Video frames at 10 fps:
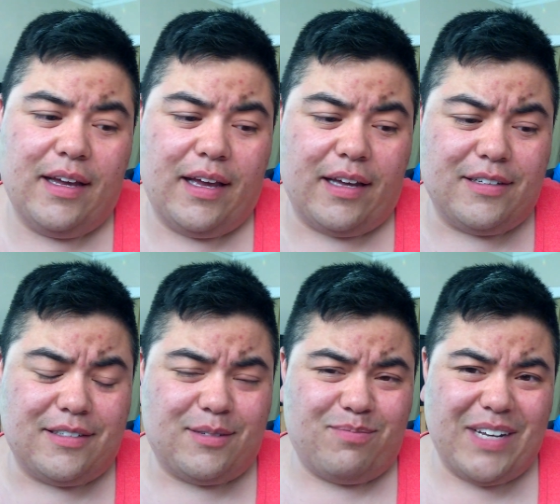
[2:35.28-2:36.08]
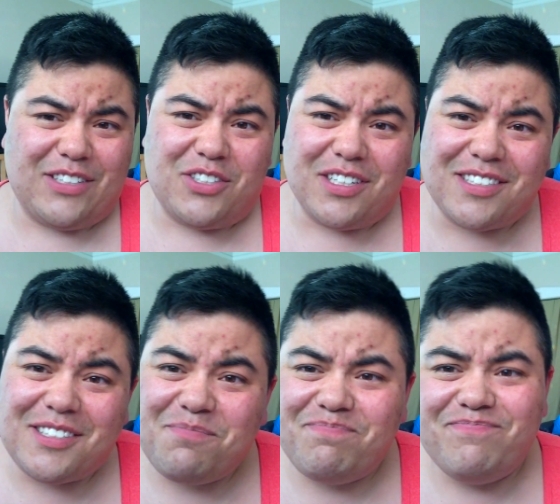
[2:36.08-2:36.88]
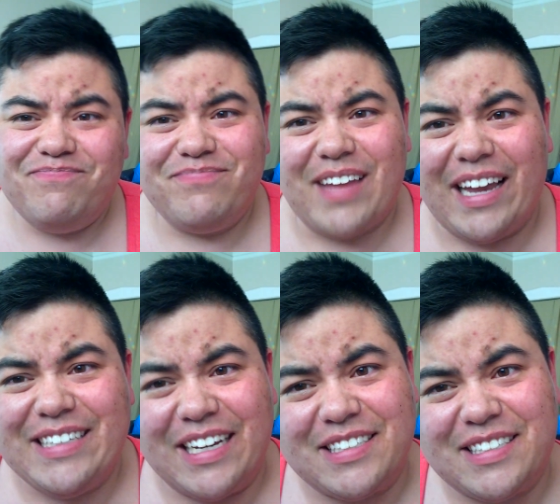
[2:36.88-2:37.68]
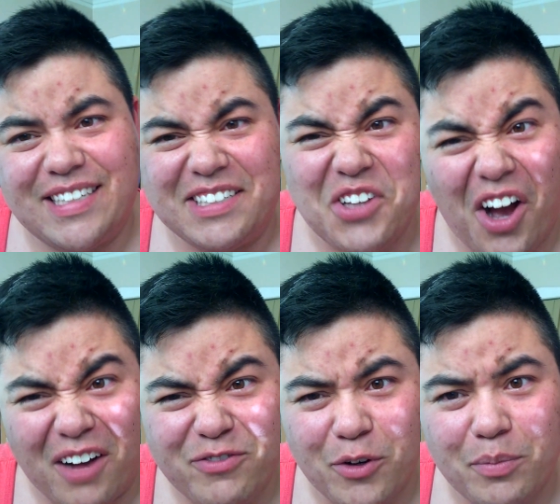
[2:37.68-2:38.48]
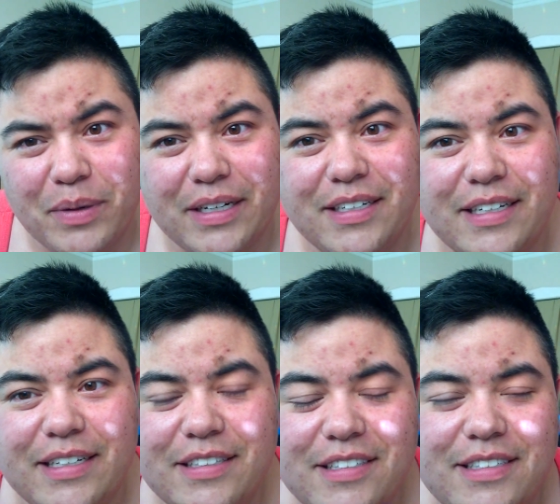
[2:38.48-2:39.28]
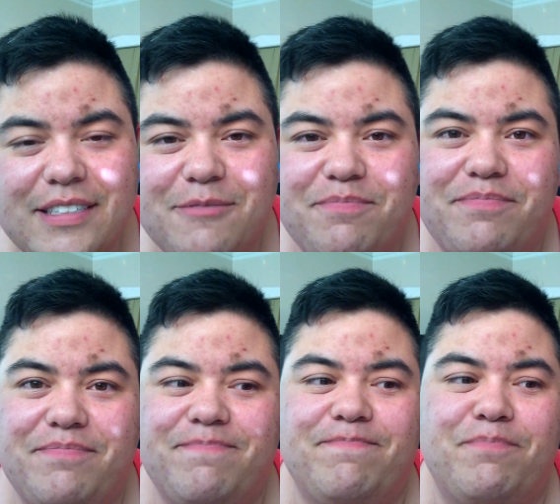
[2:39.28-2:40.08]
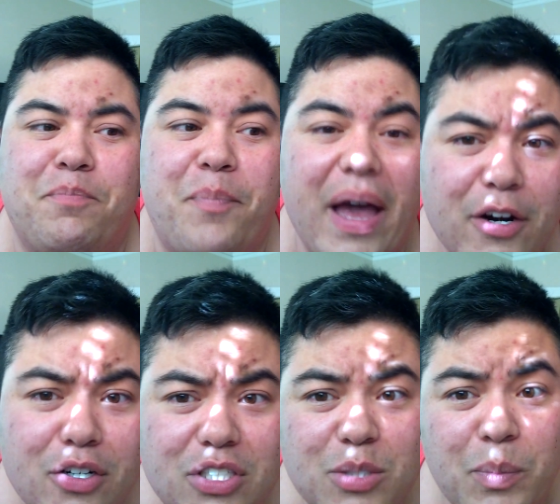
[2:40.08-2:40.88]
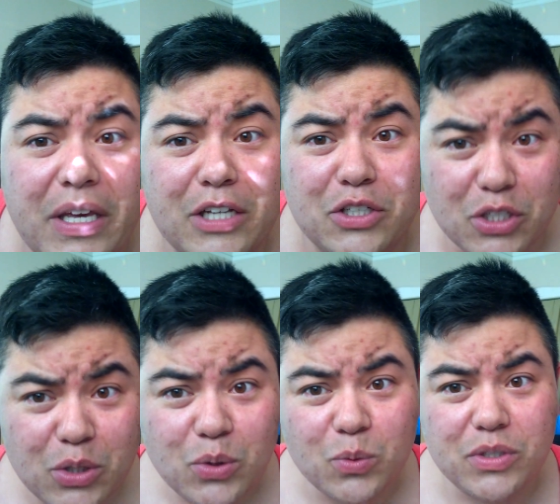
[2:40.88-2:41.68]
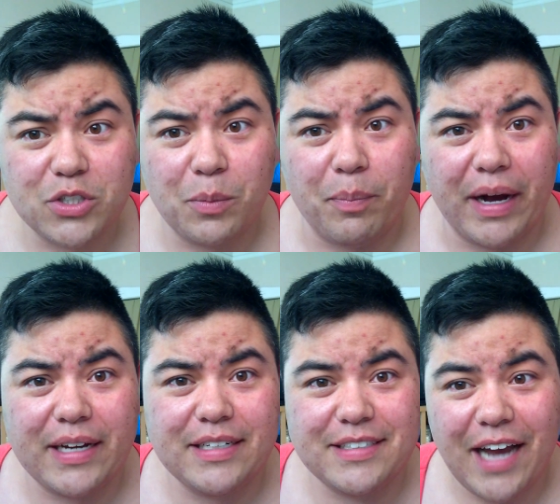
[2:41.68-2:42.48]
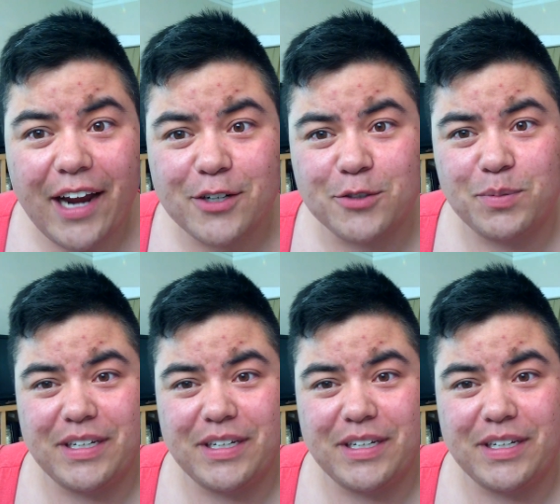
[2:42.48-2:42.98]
and it just, I guess it's awful, but it's better to be a dude when you're buying tires